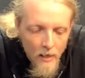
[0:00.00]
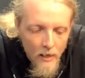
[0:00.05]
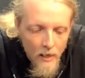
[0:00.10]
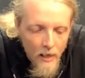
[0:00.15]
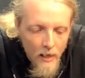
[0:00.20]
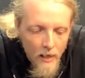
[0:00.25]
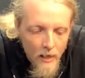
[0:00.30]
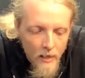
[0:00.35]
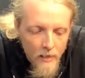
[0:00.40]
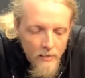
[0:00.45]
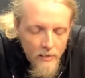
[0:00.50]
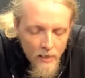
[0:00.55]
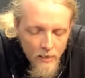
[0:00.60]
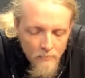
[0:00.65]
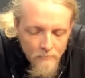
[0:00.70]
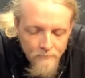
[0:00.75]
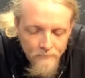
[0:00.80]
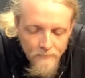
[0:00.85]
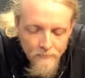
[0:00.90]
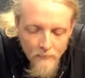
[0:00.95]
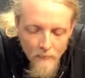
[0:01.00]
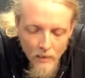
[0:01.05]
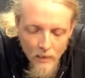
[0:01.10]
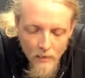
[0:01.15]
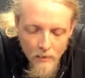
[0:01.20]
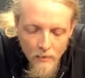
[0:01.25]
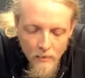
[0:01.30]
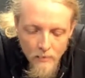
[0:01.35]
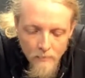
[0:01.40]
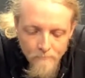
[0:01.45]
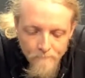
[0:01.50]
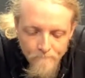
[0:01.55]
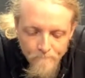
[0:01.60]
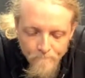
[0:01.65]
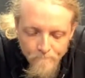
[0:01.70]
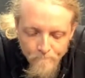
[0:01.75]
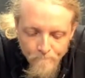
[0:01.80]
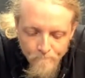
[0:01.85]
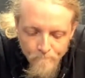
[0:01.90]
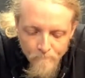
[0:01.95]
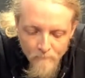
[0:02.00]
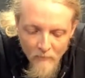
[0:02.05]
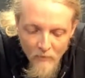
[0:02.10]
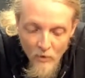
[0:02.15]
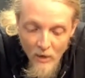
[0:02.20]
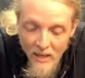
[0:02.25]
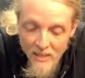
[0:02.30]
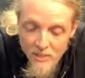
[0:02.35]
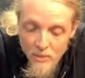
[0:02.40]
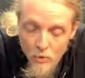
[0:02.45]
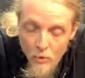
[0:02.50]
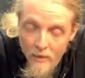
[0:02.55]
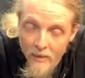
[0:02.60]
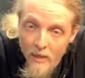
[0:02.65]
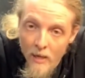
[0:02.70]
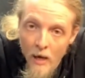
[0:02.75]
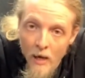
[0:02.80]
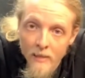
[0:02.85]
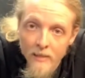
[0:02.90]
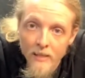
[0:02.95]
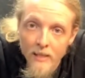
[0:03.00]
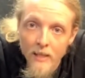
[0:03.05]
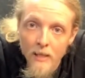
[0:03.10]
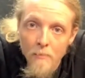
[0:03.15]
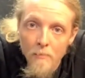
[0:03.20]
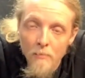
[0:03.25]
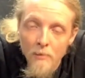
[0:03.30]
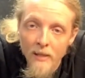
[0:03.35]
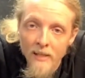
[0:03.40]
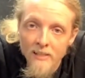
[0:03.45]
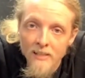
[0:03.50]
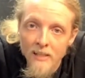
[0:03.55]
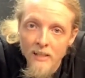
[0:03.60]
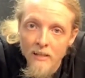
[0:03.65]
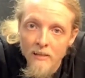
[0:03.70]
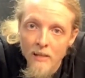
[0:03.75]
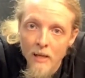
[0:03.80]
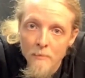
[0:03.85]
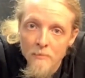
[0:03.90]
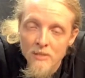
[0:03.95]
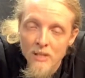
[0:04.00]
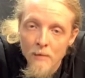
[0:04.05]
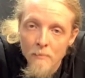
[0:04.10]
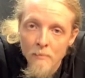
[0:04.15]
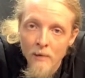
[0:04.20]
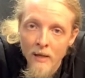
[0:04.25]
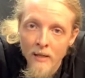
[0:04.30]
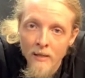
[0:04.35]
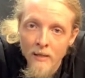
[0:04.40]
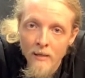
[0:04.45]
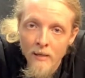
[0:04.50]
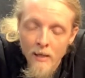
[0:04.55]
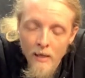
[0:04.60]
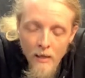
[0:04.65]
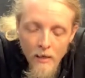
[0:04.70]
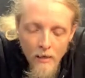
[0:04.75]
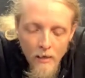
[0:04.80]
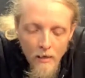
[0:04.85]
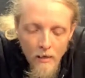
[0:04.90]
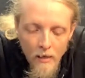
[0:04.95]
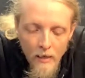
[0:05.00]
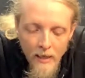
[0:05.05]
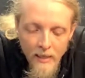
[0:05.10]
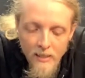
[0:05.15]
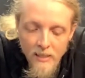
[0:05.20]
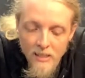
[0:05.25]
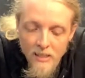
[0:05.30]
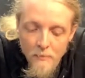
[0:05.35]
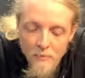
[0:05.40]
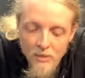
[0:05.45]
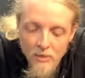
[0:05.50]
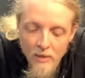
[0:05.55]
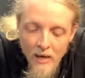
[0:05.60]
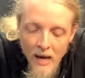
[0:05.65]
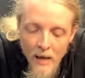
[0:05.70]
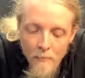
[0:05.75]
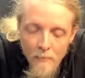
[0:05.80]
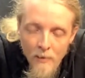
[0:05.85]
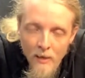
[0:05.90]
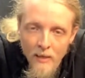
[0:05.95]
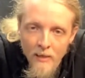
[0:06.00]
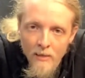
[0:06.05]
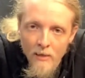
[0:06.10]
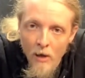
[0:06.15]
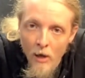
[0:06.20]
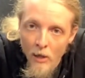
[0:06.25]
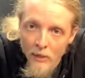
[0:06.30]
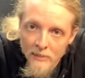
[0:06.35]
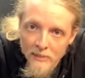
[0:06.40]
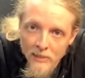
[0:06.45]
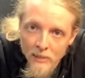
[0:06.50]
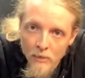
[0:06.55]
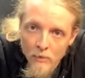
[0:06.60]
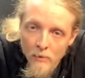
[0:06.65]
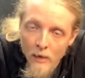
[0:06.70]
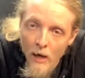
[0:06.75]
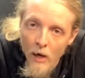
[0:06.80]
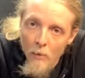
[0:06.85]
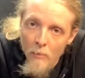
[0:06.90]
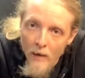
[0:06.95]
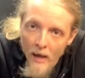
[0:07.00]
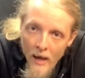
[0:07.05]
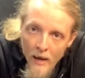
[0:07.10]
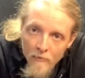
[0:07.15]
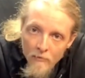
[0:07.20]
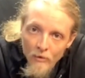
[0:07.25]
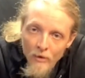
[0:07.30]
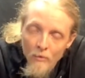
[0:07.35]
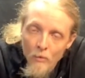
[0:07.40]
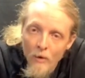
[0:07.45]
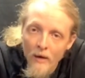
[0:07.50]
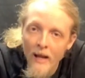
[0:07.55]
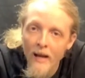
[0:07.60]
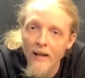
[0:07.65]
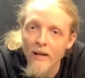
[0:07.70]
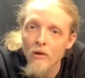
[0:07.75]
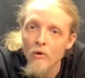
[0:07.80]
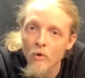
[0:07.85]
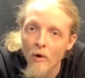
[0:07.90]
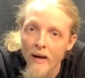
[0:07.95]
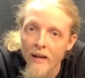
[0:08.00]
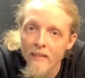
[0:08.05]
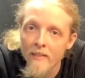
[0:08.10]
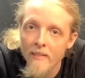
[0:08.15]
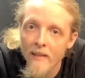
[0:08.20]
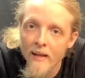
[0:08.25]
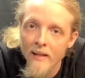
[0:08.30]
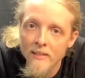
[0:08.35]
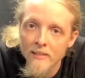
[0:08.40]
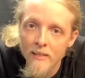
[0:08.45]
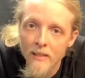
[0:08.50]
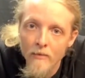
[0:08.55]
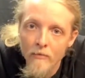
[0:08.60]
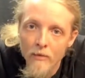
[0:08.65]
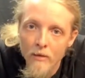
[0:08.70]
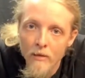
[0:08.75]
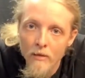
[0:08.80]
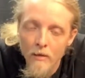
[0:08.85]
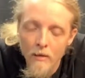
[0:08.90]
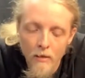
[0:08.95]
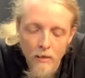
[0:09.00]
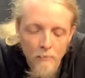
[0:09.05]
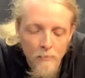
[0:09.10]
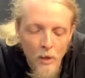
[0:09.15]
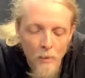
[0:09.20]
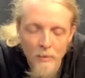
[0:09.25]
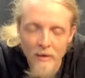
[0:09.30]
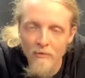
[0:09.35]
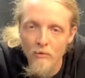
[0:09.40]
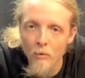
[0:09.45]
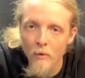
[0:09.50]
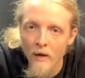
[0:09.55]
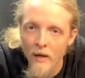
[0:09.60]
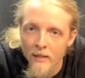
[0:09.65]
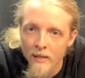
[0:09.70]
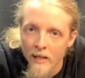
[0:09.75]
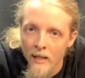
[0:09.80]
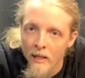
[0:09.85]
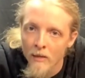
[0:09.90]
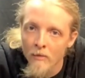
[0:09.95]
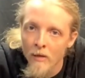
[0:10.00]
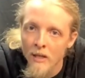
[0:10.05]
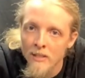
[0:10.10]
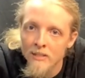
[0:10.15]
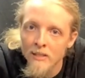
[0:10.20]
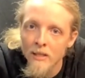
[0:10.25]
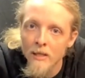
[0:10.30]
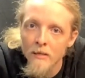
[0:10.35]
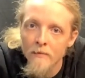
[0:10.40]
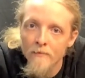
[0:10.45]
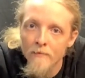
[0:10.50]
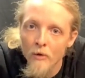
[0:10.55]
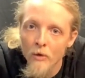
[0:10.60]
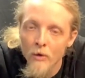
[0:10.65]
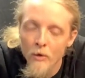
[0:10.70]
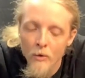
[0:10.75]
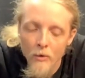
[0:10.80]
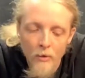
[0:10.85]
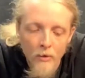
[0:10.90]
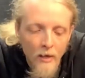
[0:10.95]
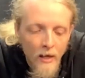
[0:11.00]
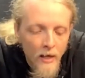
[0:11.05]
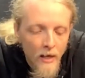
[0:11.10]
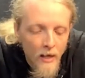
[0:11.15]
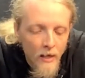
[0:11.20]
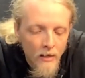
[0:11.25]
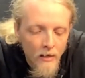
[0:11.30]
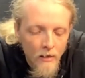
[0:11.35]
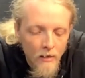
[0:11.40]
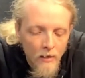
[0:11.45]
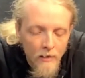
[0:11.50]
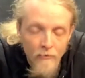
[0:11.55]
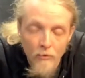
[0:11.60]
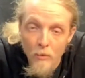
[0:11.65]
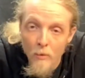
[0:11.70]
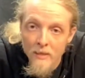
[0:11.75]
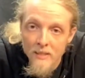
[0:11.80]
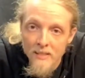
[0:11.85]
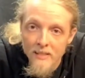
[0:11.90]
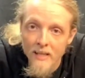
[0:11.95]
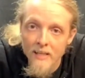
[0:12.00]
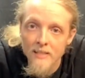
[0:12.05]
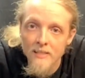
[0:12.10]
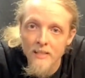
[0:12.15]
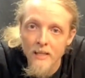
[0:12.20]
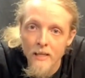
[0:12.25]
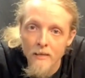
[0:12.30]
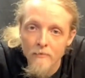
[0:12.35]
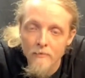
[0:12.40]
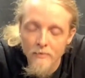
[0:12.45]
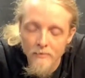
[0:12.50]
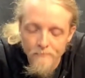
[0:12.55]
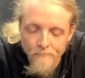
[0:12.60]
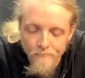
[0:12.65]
And yeah, if you guys enjoy the content, please hit the thumbs up button. Hit the subscribe button. Also, I hope everyone had a great Thanksgiving. Hope everyone got to eat lots of good food and everyone stayed safe.